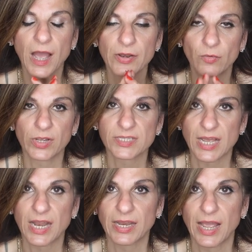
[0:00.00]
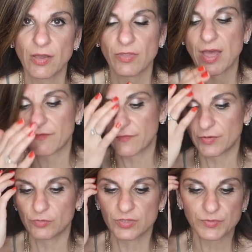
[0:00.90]
I know exactly how that
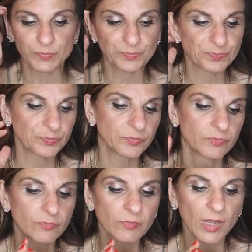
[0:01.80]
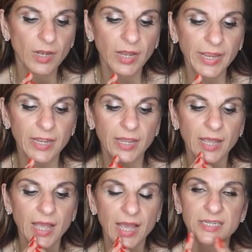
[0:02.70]
feels like.
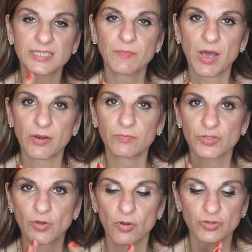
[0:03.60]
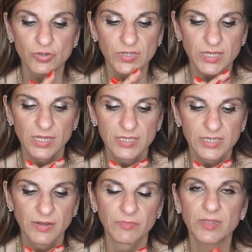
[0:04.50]
And Tamara was also saying the
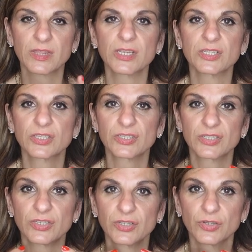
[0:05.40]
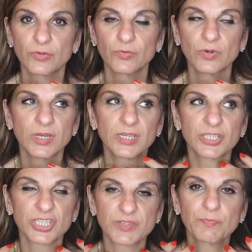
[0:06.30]
same thing, that, you know,
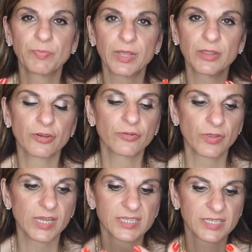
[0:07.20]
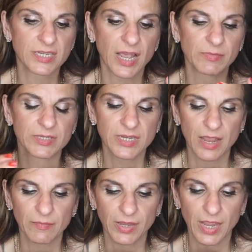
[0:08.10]
she's been through this time and
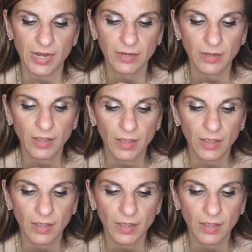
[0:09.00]
time again,